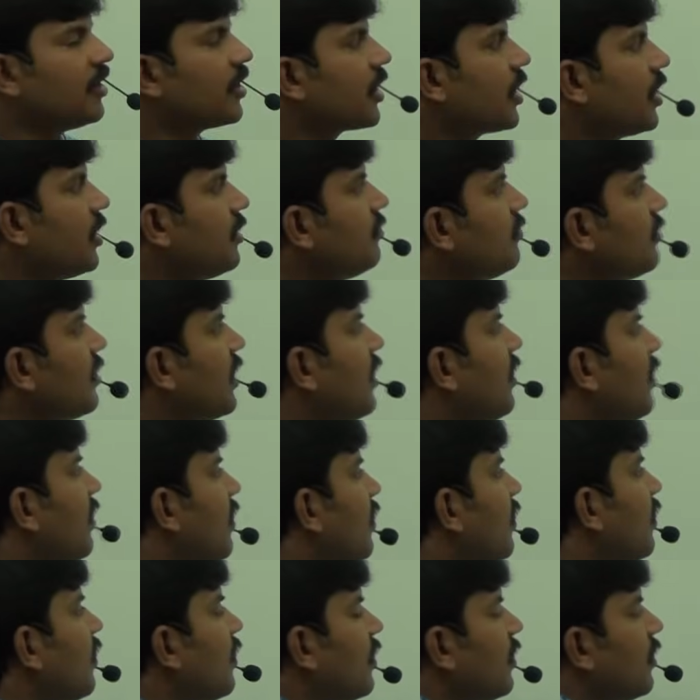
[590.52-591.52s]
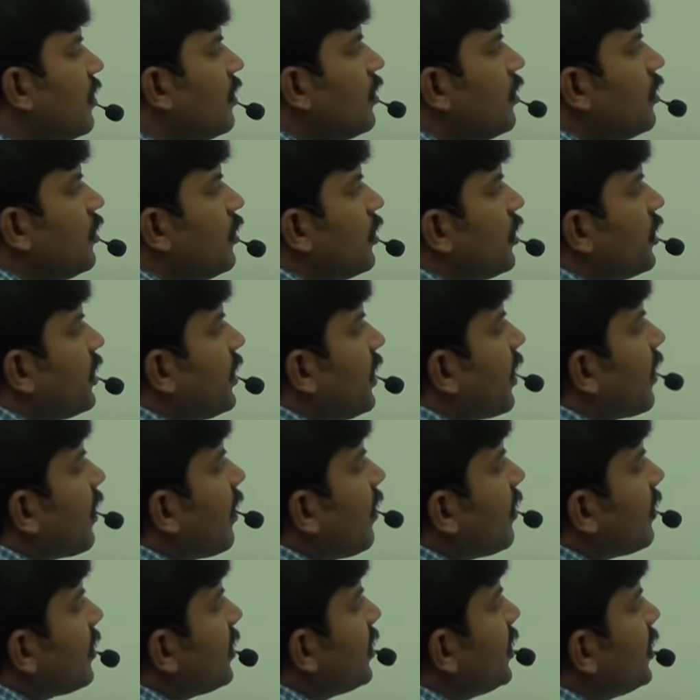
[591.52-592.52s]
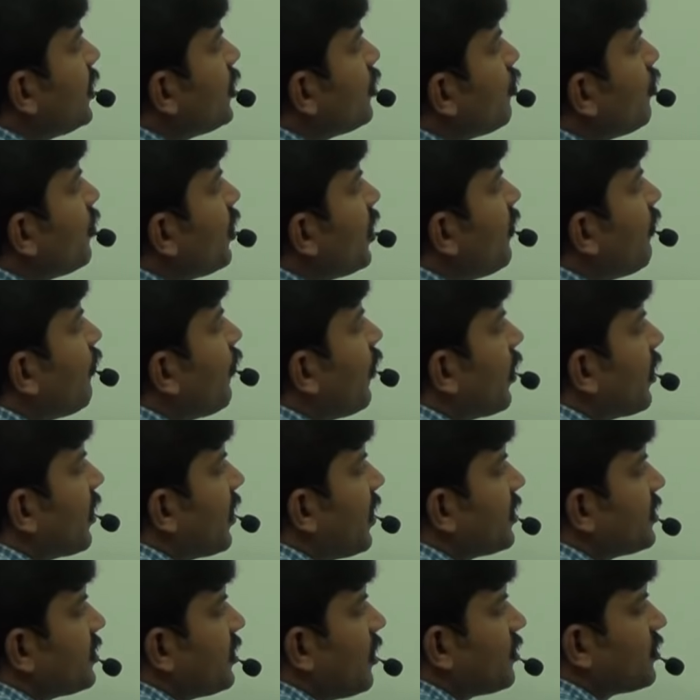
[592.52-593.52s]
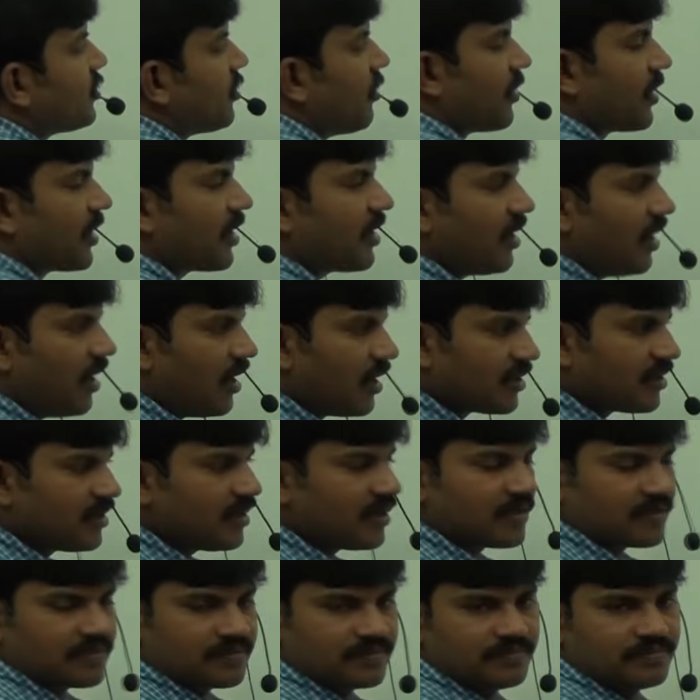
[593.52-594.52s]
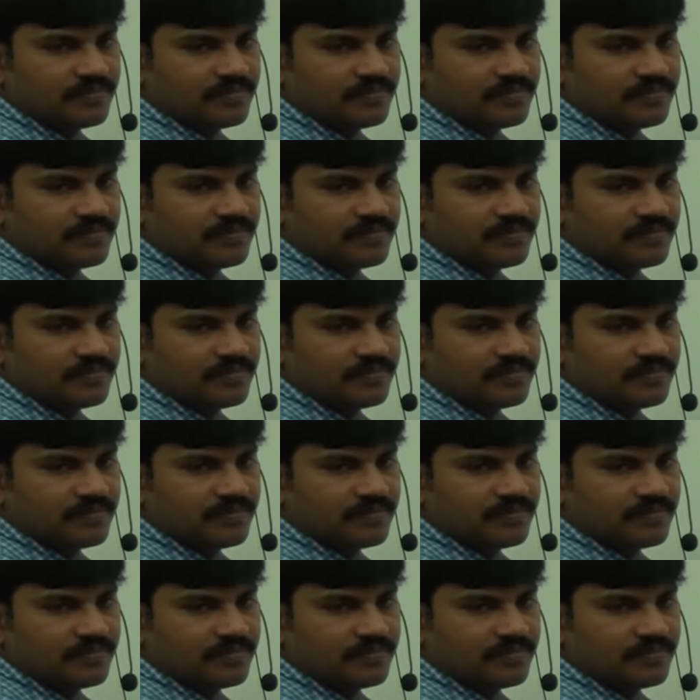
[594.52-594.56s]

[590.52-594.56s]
Can you tell according to default natural sorting order